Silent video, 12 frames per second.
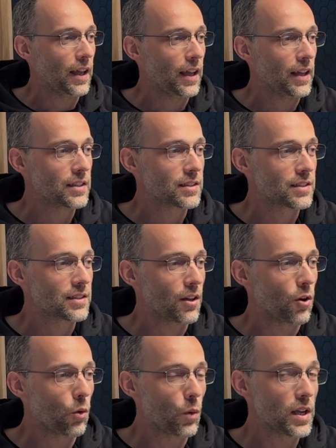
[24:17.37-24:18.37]
it's
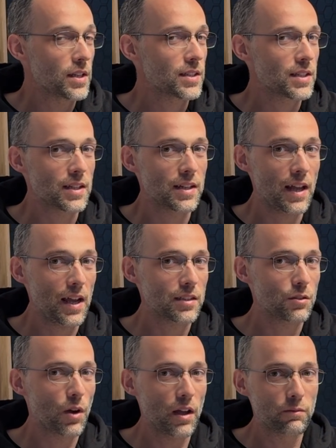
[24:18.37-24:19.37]
always nice
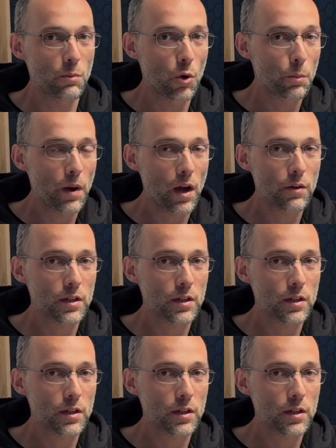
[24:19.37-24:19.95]
to have more power,